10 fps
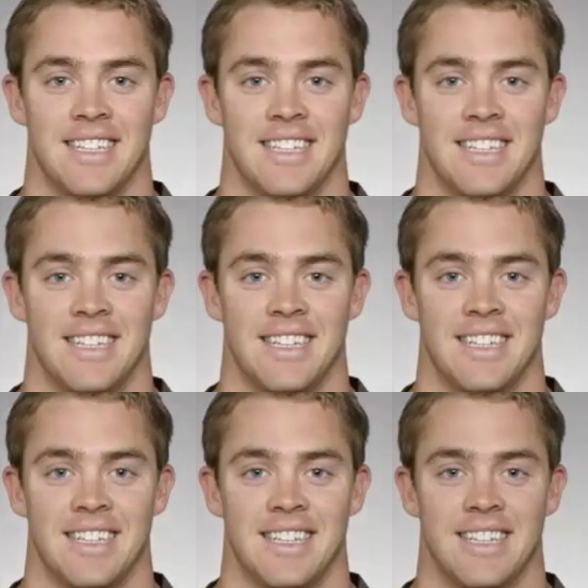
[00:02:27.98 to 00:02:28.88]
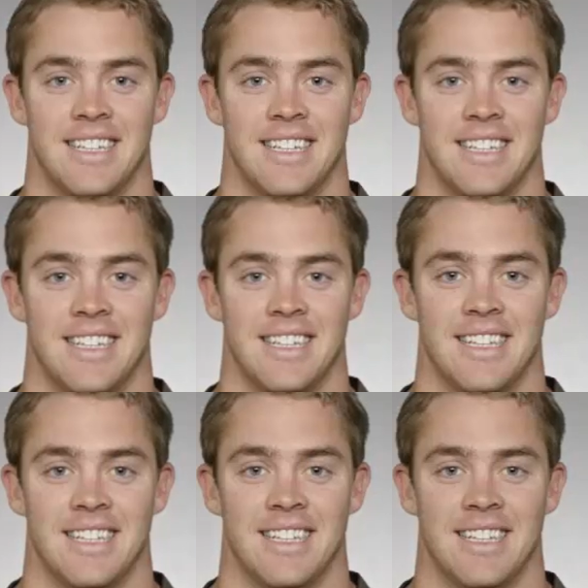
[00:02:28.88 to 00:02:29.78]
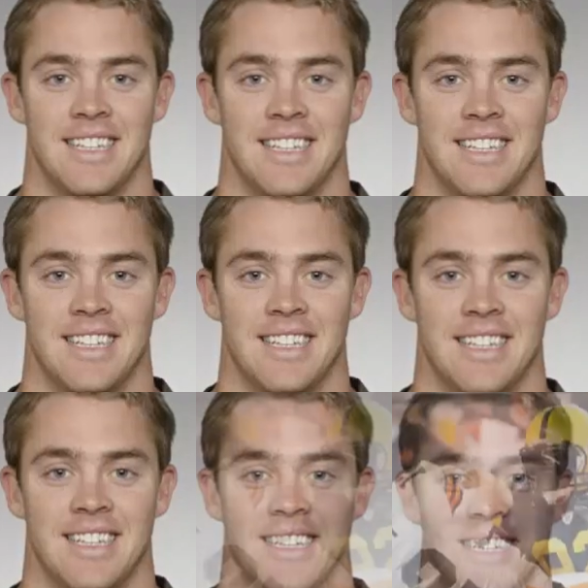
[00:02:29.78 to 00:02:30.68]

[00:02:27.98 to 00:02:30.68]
(not speaking)